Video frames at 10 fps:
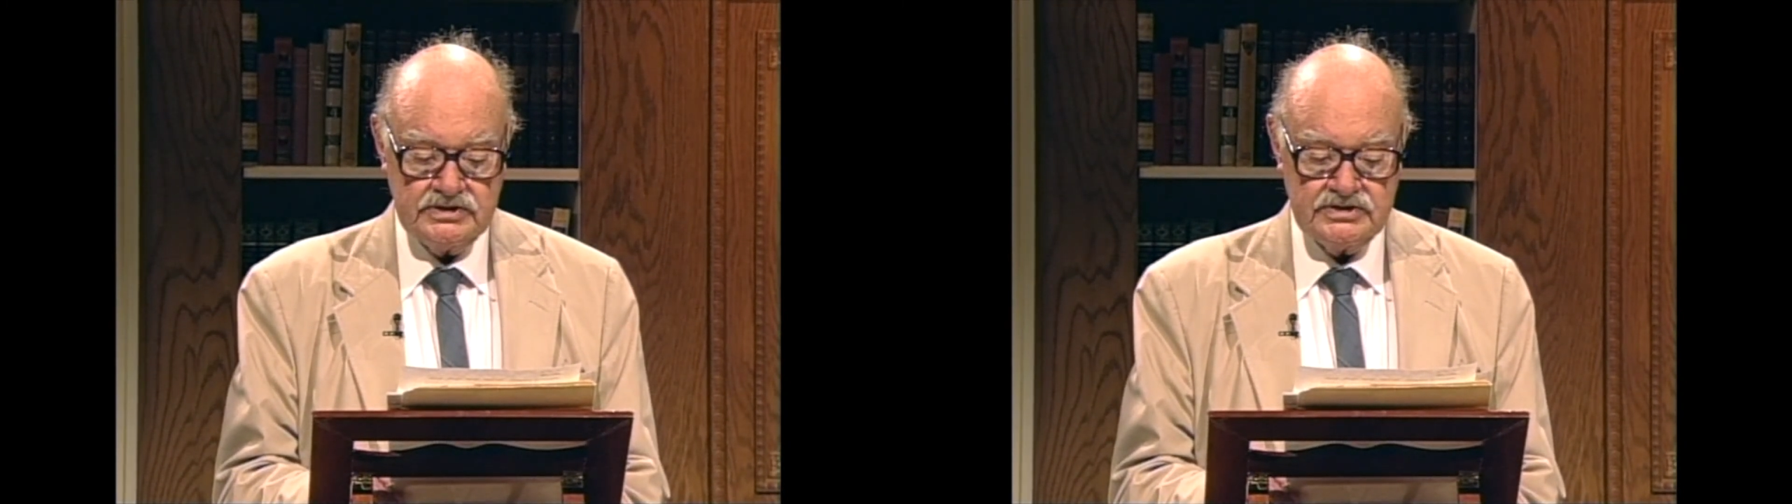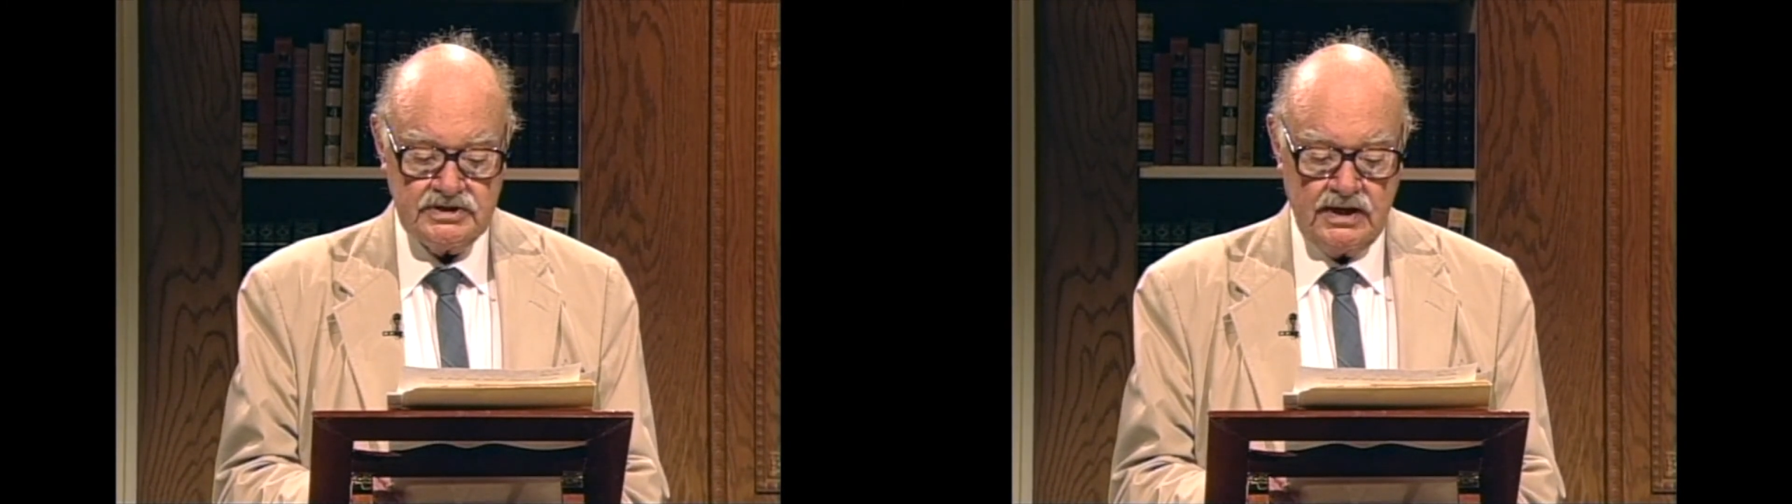
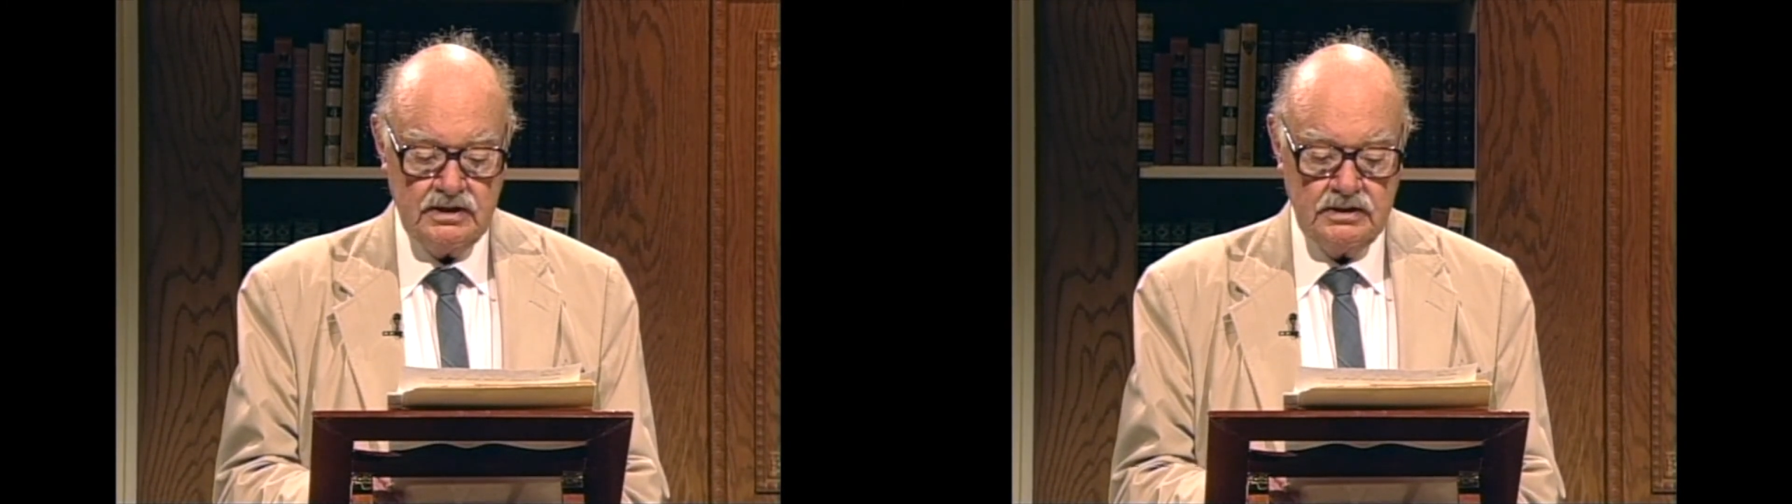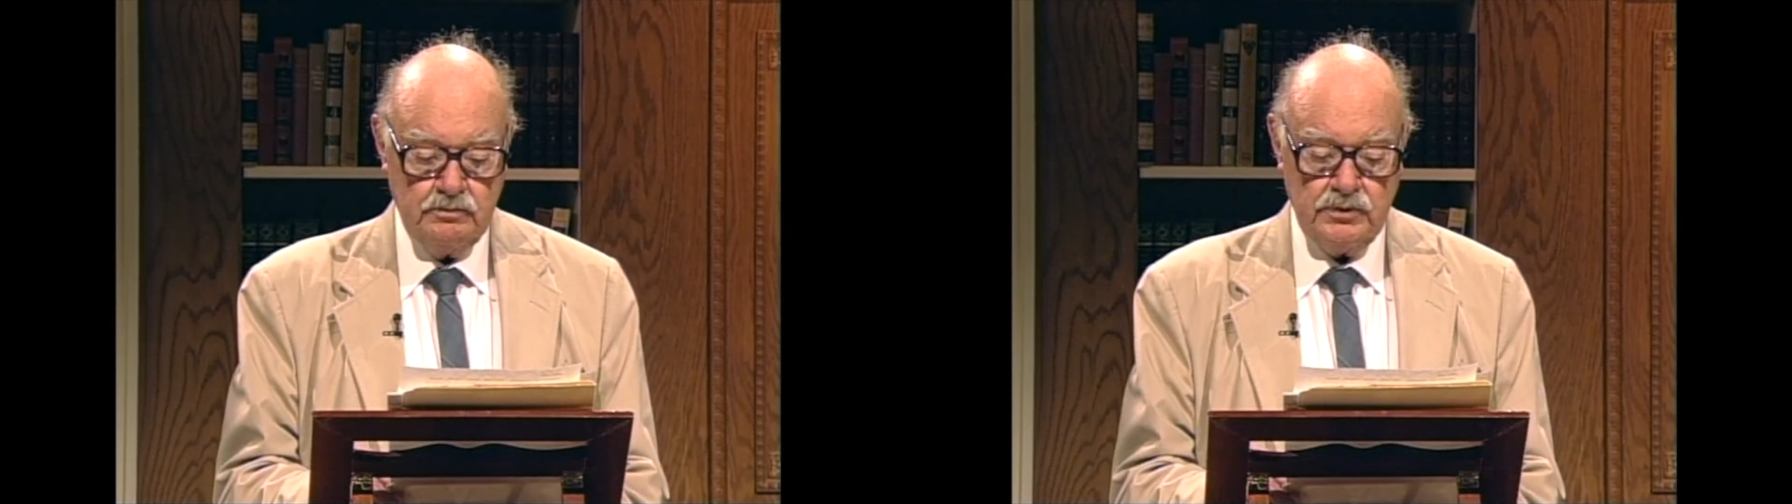is
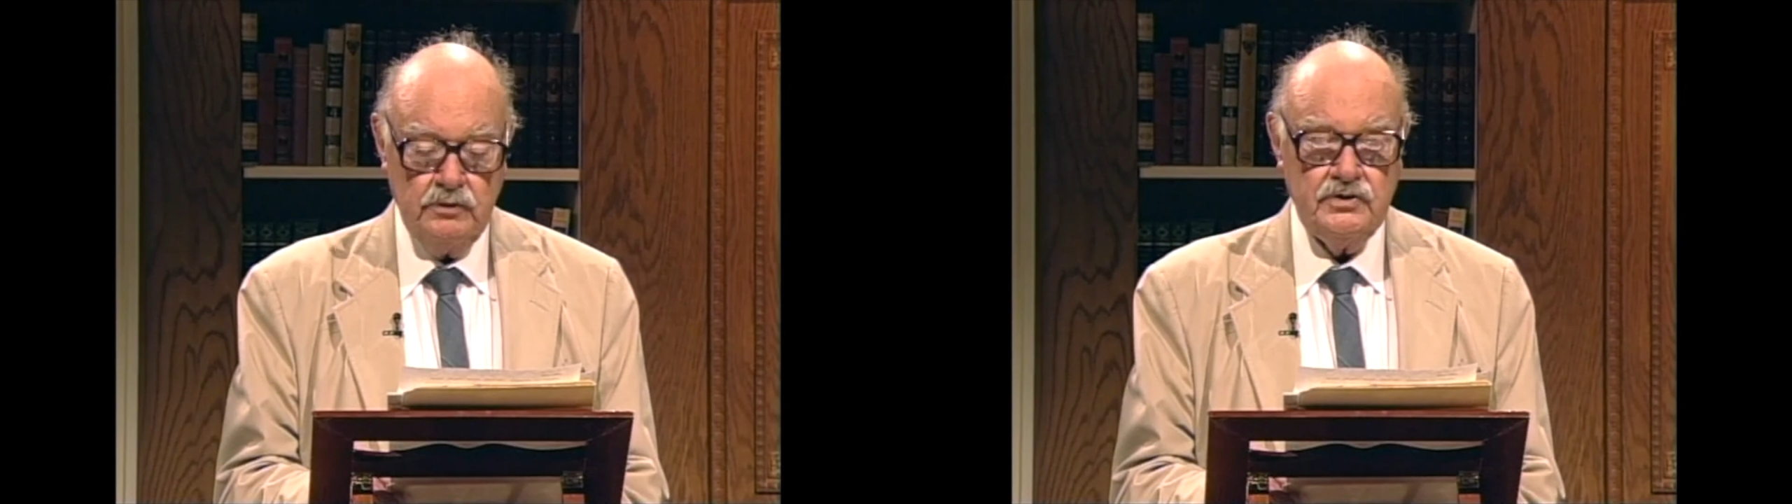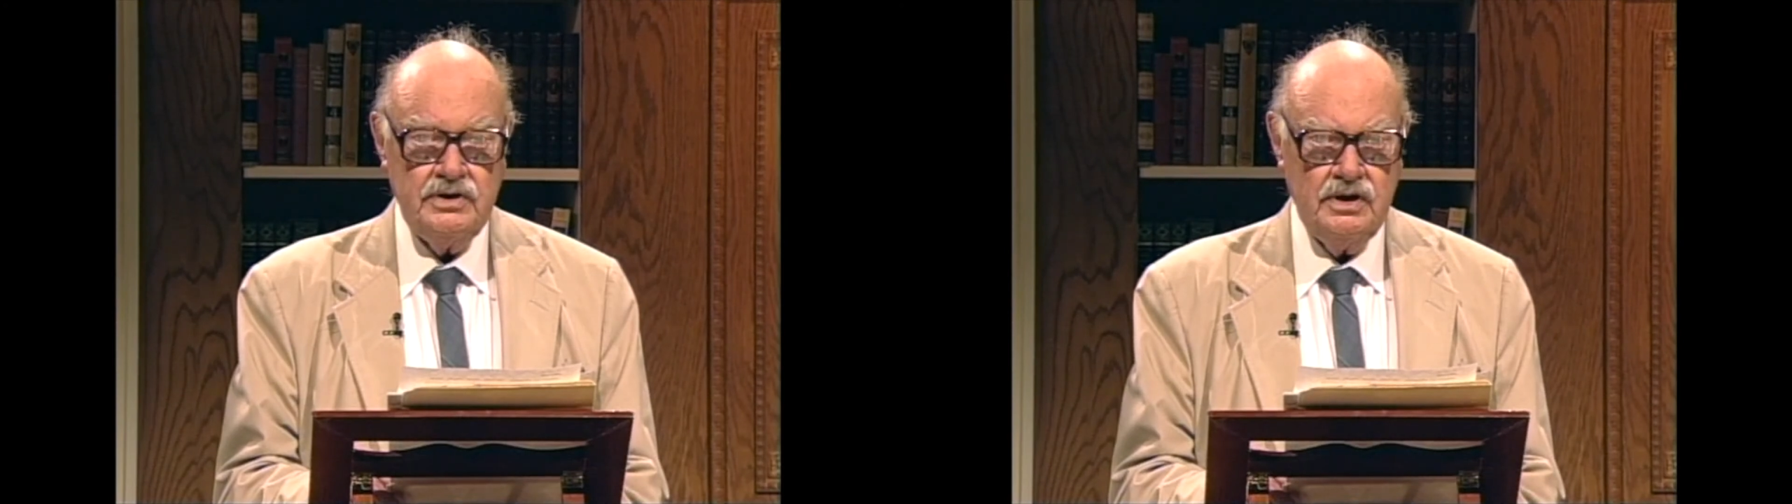stated and
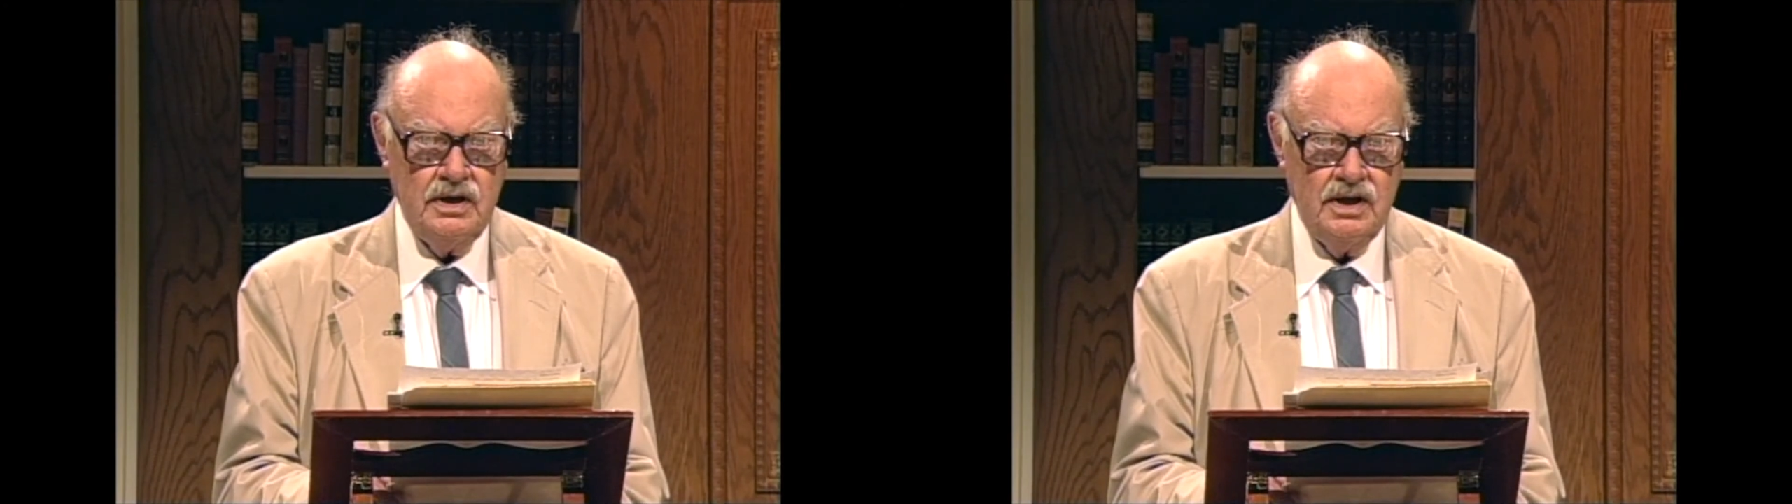proven